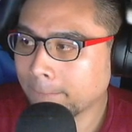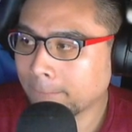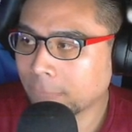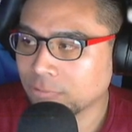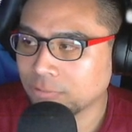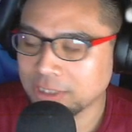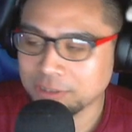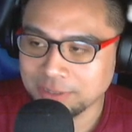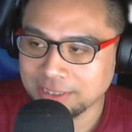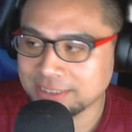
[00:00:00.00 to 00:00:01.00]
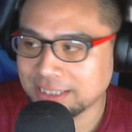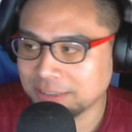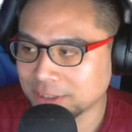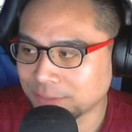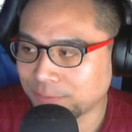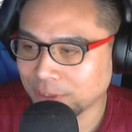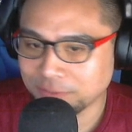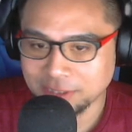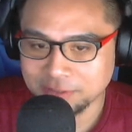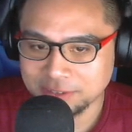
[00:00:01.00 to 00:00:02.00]
What you witnessed there was a
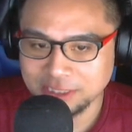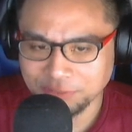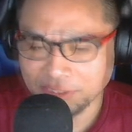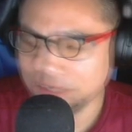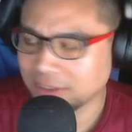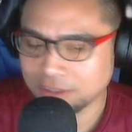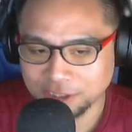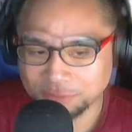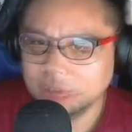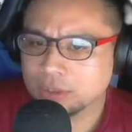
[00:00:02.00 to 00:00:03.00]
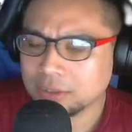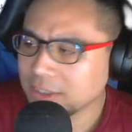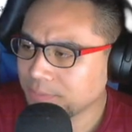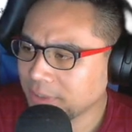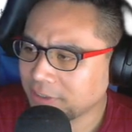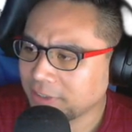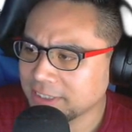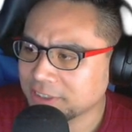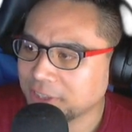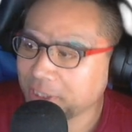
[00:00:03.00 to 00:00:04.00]
45 CV artifact. And that's pretty
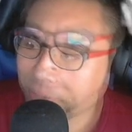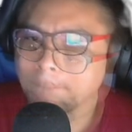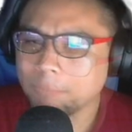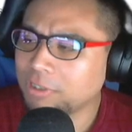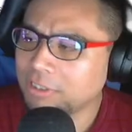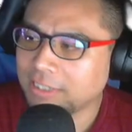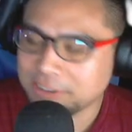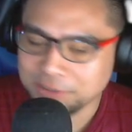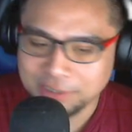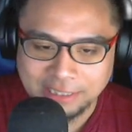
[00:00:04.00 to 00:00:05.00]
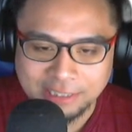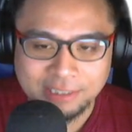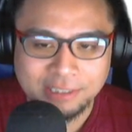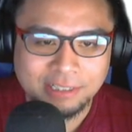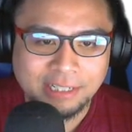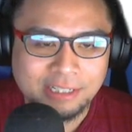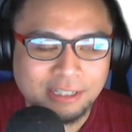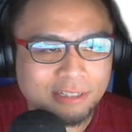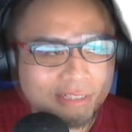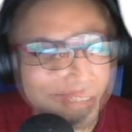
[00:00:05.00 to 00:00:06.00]
crazy, right? What are they doing it? They
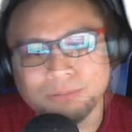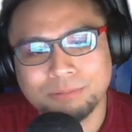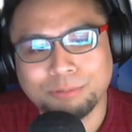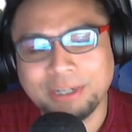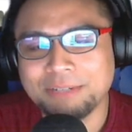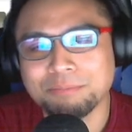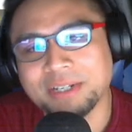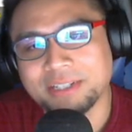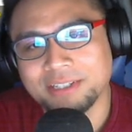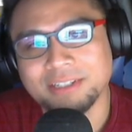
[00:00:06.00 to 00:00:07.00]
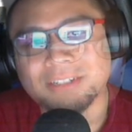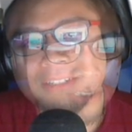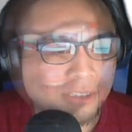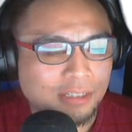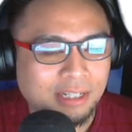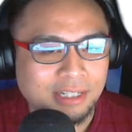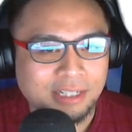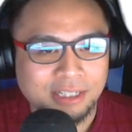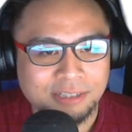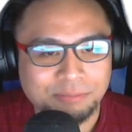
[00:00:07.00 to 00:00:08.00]
call it weight method.
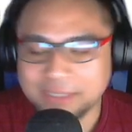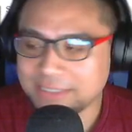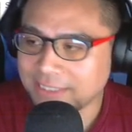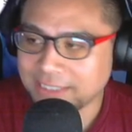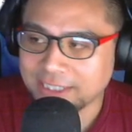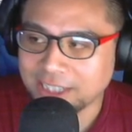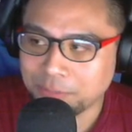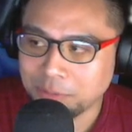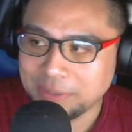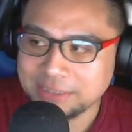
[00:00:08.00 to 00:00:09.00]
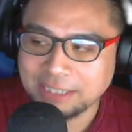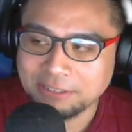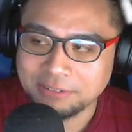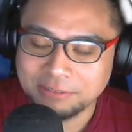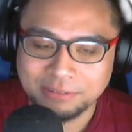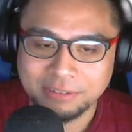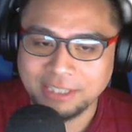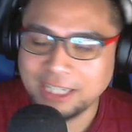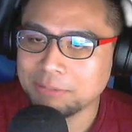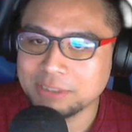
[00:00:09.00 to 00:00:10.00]
And basically it complements how the
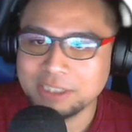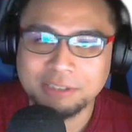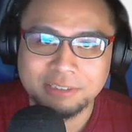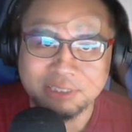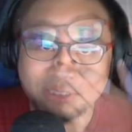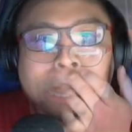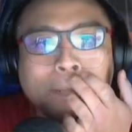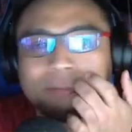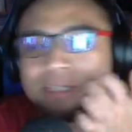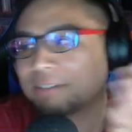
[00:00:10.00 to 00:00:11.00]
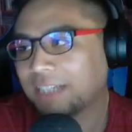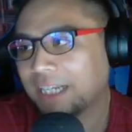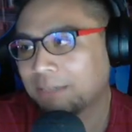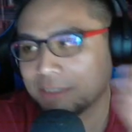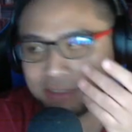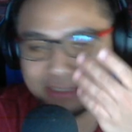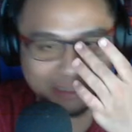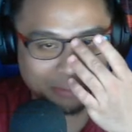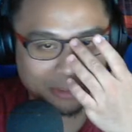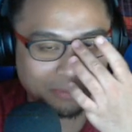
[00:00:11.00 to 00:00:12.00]
game is coded. We know the game is coded in C++.
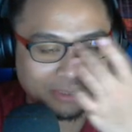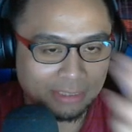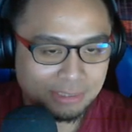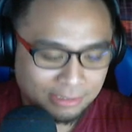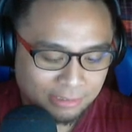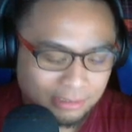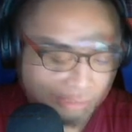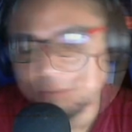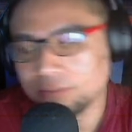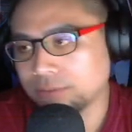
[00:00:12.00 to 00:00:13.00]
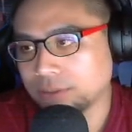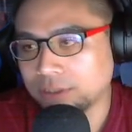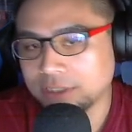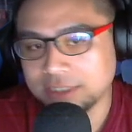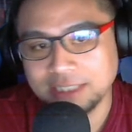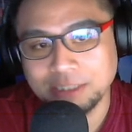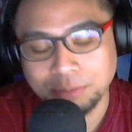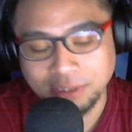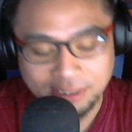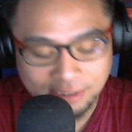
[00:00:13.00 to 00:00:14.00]
For CN
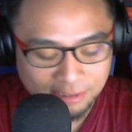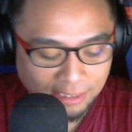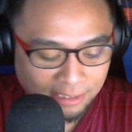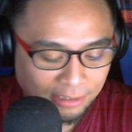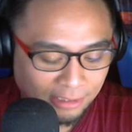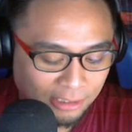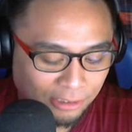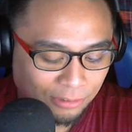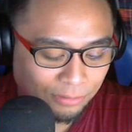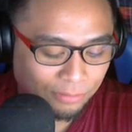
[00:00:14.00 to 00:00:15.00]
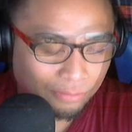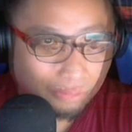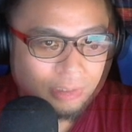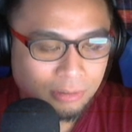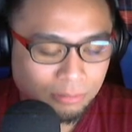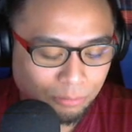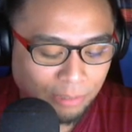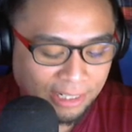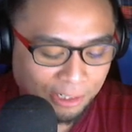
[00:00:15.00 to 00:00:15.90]
players, they think of weight.